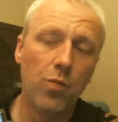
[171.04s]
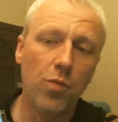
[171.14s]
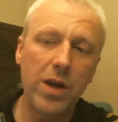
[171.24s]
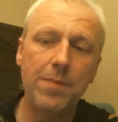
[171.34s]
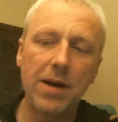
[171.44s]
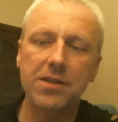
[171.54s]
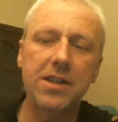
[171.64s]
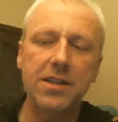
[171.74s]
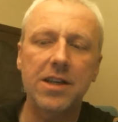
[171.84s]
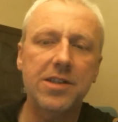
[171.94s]

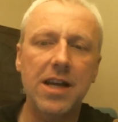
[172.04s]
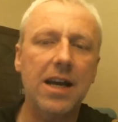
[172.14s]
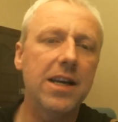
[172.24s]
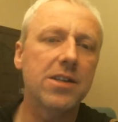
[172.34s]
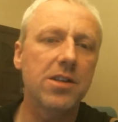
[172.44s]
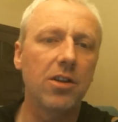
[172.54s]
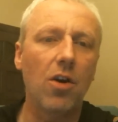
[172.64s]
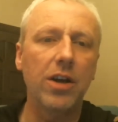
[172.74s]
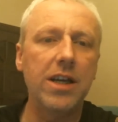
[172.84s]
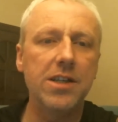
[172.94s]
rebuilding this deck is a
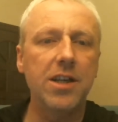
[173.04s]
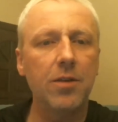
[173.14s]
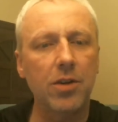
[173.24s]
lot easier.